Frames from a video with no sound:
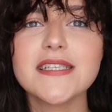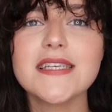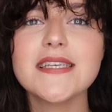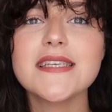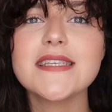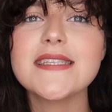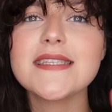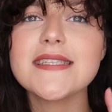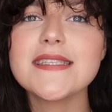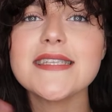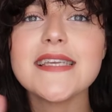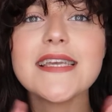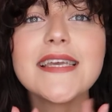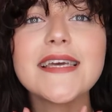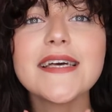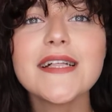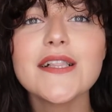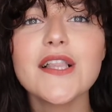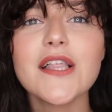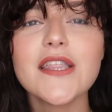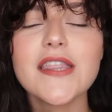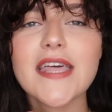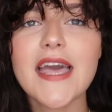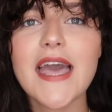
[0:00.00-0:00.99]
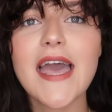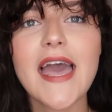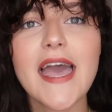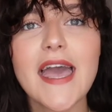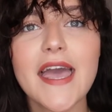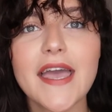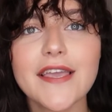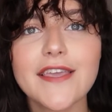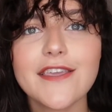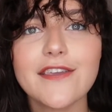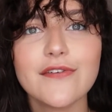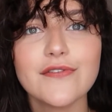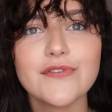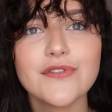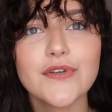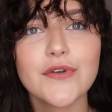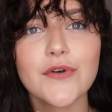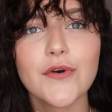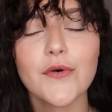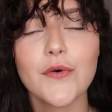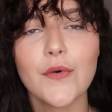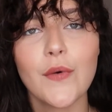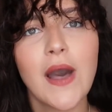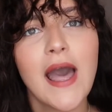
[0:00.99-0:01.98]
to seal the hair
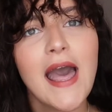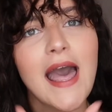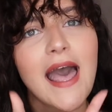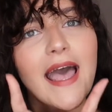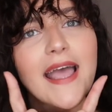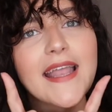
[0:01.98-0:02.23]
cuticle.